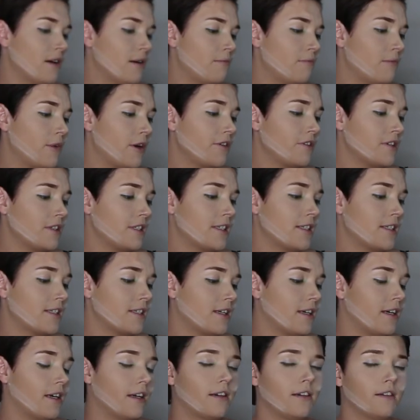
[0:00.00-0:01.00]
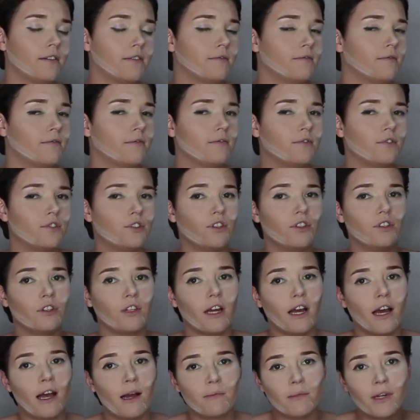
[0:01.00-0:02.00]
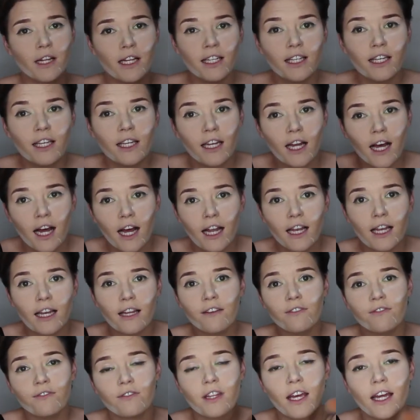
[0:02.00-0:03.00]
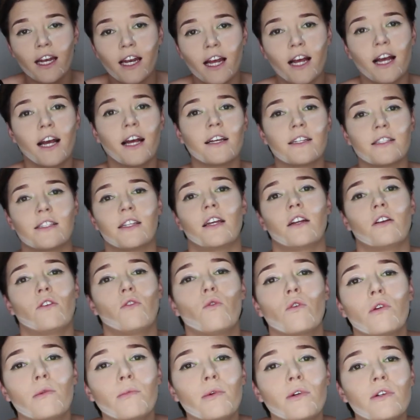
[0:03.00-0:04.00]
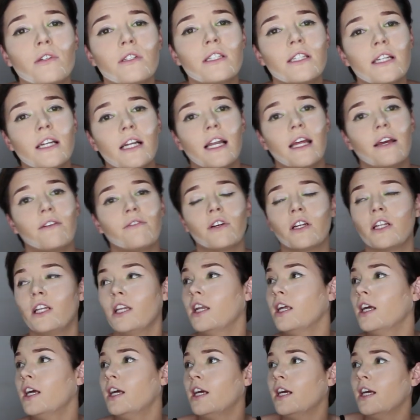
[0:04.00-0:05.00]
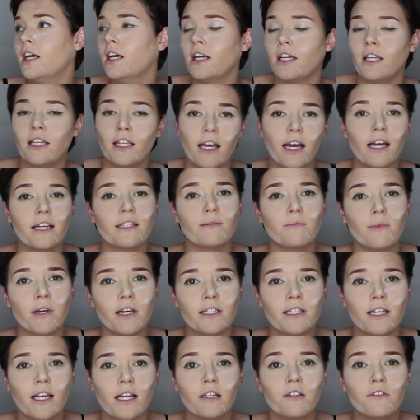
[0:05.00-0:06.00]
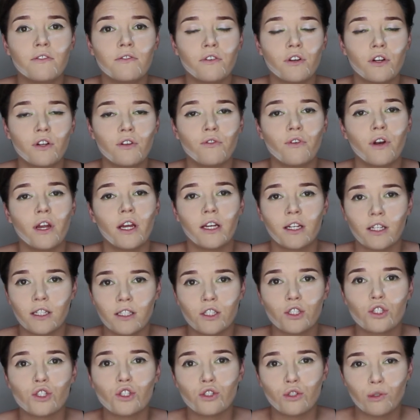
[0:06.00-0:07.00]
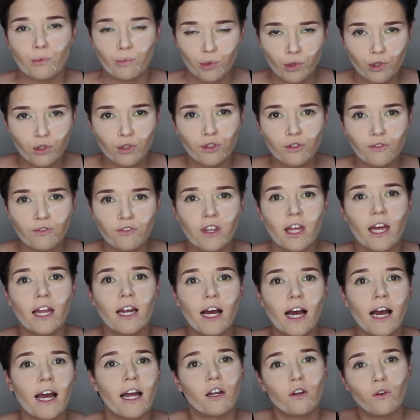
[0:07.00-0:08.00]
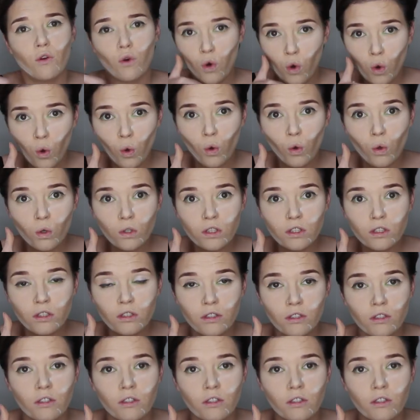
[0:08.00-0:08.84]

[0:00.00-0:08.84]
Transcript: Morris is like, dude, I'm clean. I left that house at quarter past eleven. Here's my telephone records to prove that I had called.